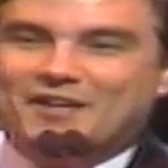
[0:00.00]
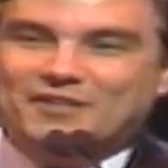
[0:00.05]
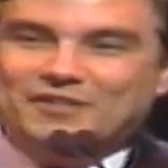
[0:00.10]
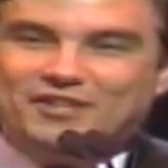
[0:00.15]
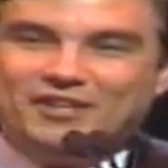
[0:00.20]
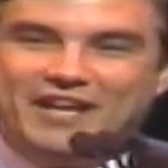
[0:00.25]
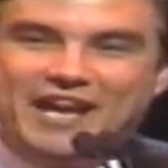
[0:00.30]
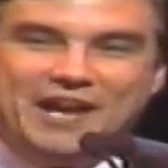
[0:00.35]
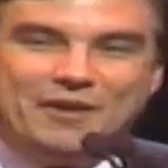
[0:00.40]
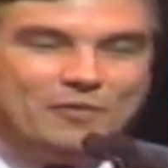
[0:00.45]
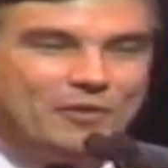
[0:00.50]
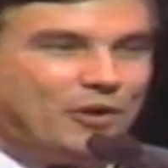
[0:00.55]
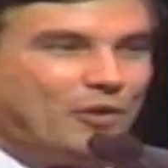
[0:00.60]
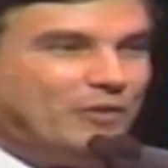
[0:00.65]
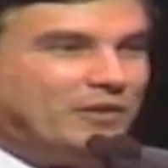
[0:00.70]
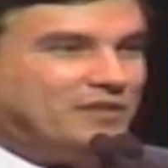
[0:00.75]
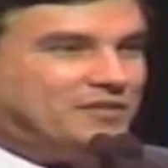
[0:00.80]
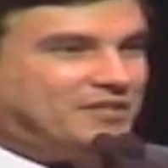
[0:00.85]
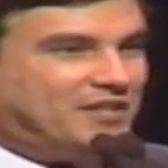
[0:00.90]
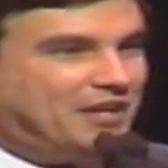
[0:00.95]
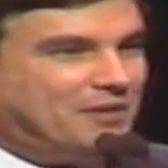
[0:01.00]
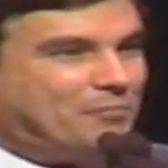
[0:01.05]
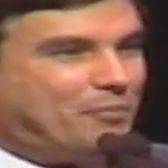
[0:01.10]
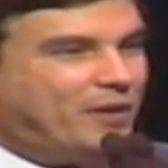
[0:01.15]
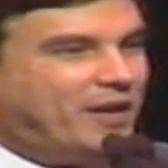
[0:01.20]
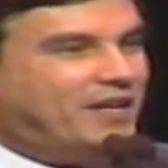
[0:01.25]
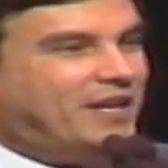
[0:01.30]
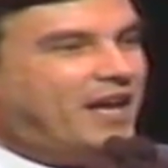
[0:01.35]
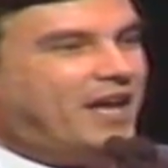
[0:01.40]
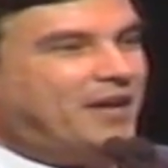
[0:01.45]
Today, we're going to
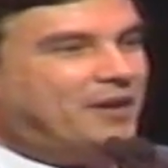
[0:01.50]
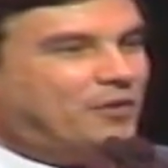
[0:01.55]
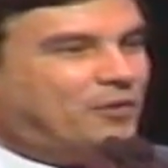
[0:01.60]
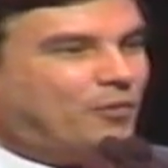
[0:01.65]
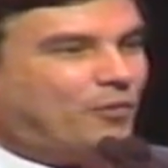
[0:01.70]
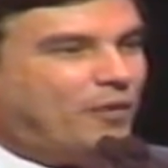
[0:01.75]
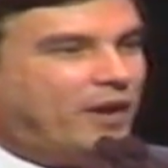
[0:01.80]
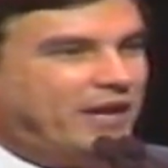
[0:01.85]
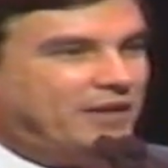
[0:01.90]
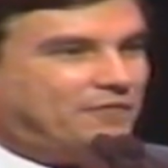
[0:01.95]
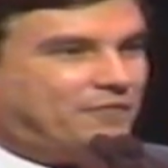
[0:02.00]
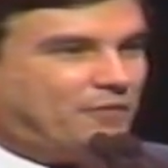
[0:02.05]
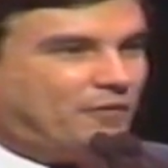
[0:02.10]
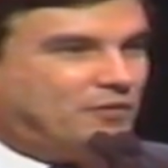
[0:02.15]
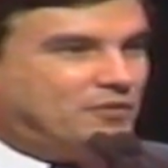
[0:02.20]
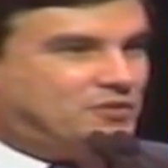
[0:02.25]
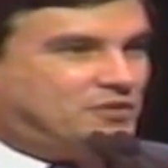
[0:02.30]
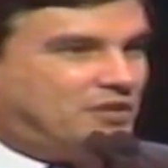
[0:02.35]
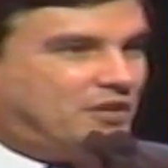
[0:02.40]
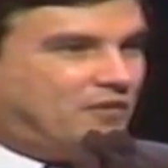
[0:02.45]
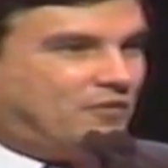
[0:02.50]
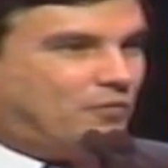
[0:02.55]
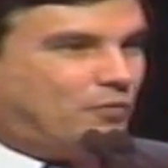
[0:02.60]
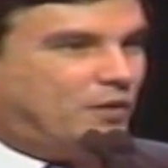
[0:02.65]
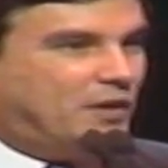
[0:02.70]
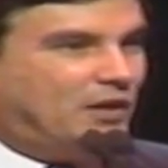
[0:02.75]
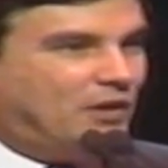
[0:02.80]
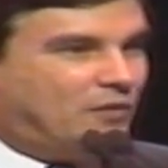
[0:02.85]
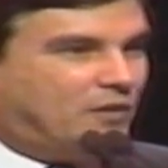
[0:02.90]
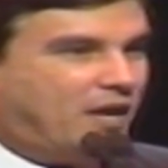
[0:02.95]
celebrate a great first year of
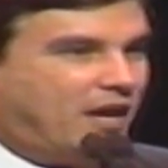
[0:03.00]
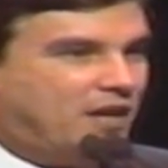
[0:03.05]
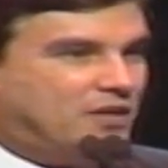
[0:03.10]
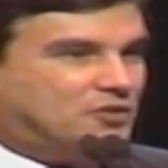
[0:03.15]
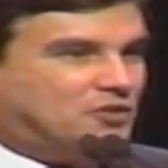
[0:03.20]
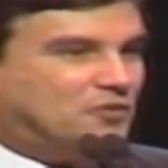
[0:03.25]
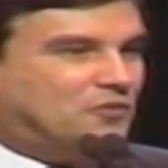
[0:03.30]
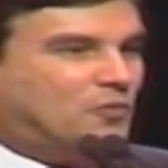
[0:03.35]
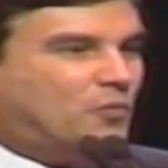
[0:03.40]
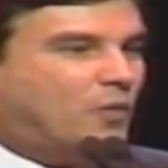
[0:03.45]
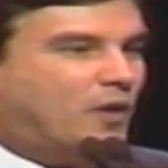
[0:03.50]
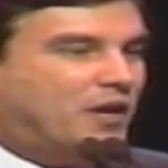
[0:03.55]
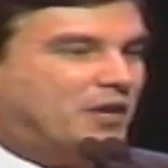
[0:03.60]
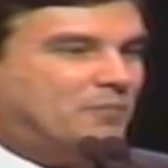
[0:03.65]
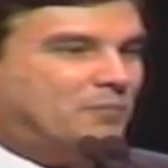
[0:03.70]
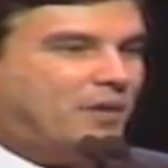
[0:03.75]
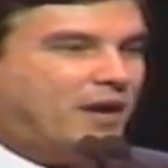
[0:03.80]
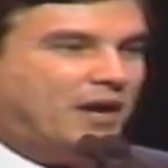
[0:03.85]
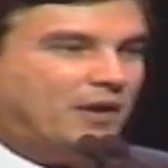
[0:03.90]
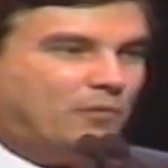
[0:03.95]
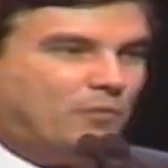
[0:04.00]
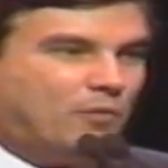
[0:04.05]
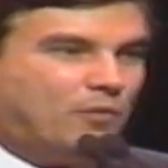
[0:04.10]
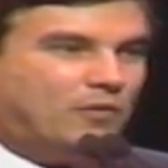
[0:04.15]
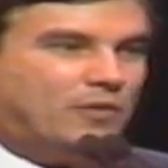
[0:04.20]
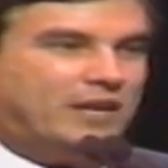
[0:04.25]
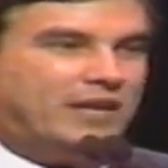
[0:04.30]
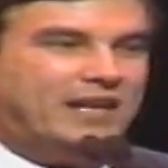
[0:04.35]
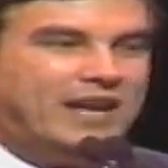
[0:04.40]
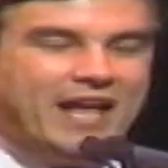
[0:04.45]
Relocation One by
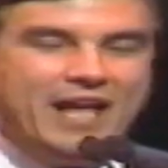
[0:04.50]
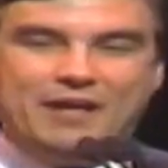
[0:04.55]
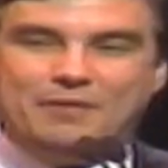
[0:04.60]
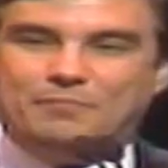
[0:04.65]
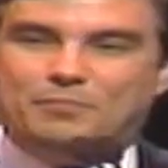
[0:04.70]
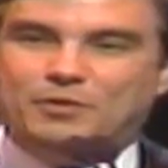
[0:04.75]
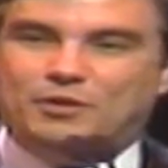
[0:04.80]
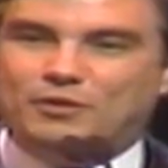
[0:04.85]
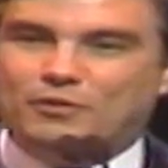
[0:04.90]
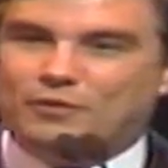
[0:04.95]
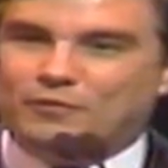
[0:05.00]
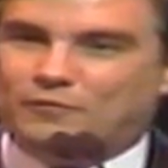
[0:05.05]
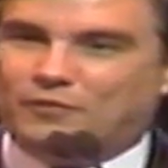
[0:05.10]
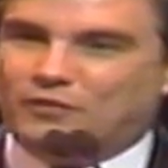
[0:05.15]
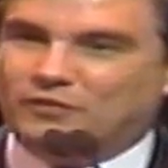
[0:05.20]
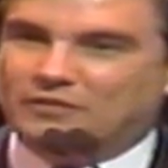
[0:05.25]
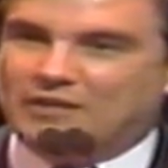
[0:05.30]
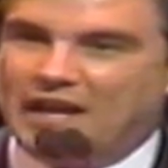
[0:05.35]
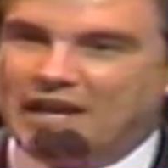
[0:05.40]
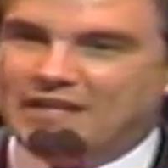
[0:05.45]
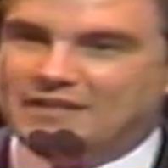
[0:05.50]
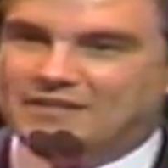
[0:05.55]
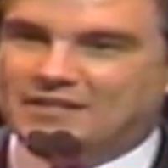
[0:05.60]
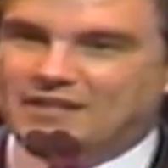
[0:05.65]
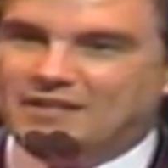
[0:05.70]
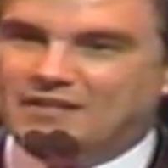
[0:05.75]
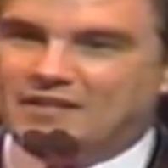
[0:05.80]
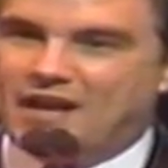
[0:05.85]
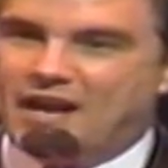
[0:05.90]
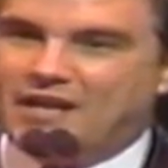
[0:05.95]
awarding a beautiful
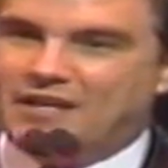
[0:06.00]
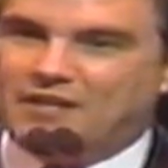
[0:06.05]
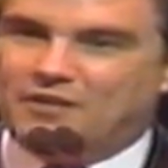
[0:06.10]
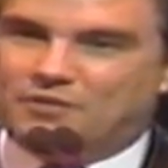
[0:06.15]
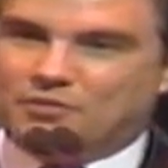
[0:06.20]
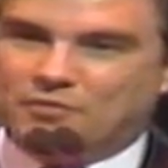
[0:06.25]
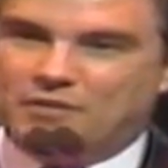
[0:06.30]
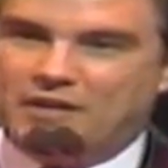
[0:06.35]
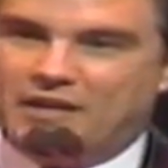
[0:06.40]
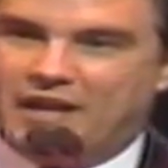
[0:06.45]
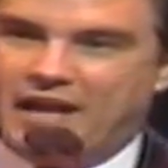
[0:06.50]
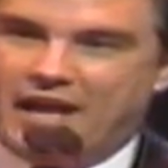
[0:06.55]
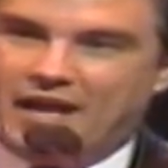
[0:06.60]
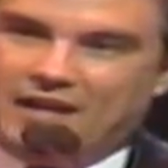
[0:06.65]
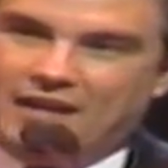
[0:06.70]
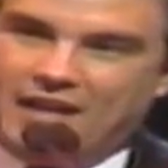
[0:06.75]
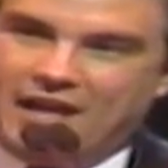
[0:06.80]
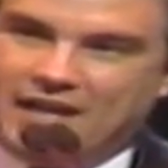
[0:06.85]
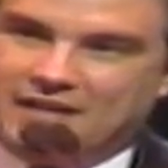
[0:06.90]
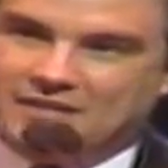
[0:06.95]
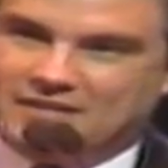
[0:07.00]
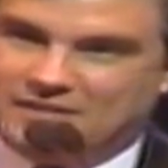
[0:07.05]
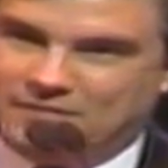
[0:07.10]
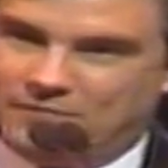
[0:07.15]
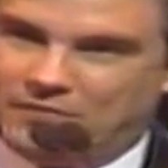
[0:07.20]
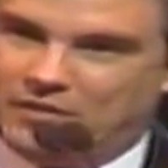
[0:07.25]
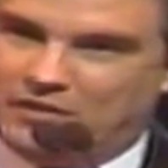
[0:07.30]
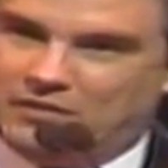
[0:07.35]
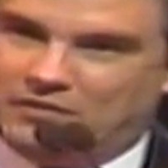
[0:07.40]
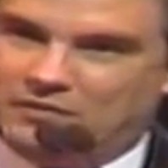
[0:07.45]
1993 Cadillac
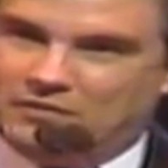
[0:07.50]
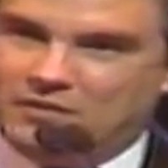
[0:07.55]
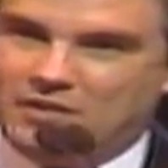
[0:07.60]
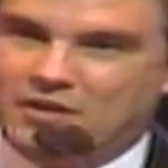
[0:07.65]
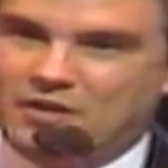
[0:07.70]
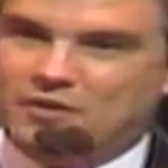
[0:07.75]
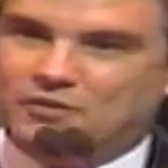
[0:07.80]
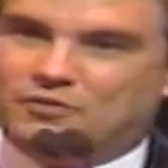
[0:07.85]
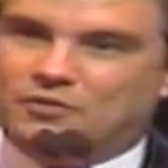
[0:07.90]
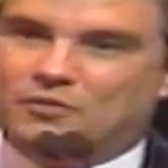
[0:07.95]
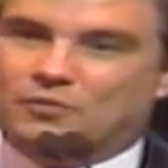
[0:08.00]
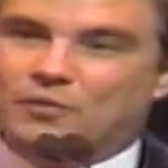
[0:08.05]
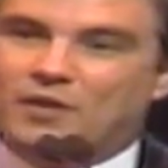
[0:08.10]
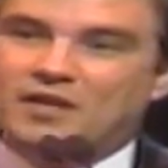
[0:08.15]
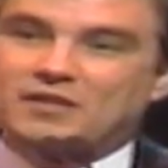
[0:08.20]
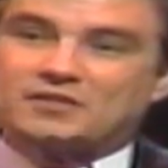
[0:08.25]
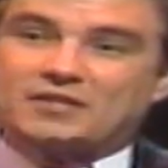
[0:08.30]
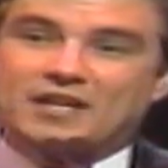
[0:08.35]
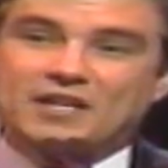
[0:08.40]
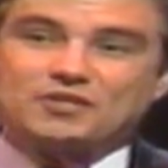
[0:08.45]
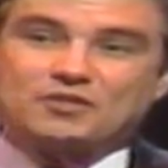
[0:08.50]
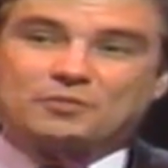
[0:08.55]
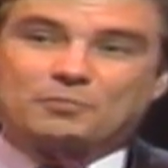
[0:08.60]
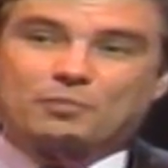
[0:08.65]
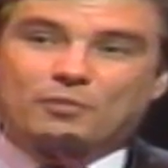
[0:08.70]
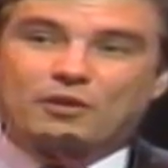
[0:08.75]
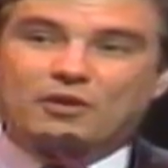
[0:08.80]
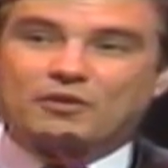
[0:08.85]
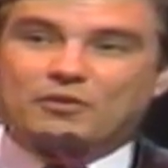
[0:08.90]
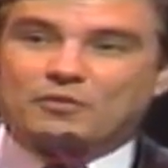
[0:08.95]
Seville to a residential
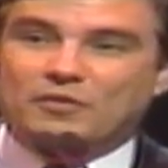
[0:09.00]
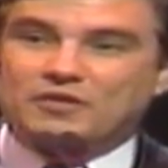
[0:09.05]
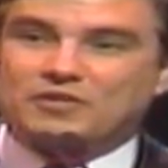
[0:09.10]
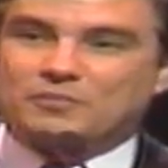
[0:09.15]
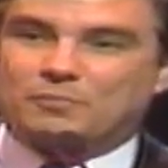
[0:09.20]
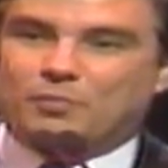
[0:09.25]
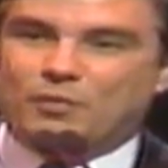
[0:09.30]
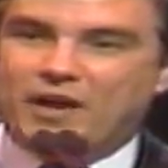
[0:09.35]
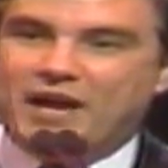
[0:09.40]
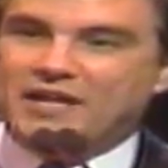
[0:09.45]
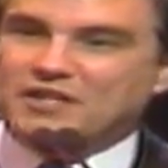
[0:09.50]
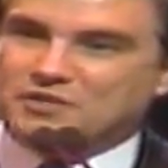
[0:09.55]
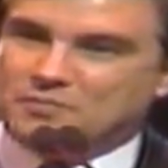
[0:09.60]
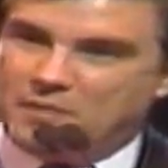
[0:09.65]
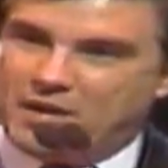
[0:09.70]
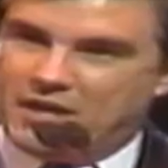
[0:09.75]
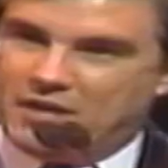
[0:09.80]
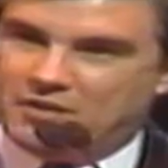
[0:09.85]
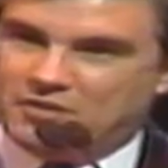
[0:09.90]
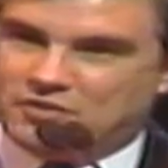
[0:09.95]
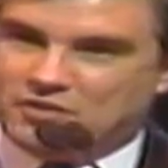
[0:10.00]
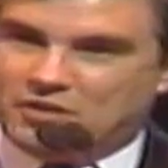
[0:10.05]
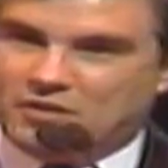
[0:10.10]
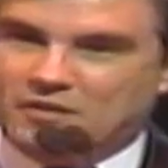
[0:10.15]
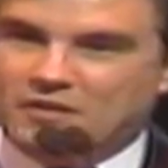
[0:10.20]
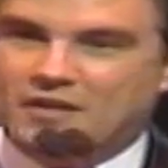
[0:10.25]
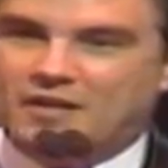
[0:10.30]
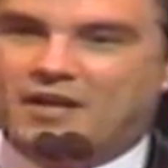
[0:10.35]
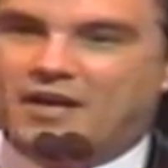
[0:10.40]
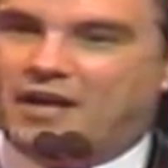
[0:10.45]
brokerage branch manager,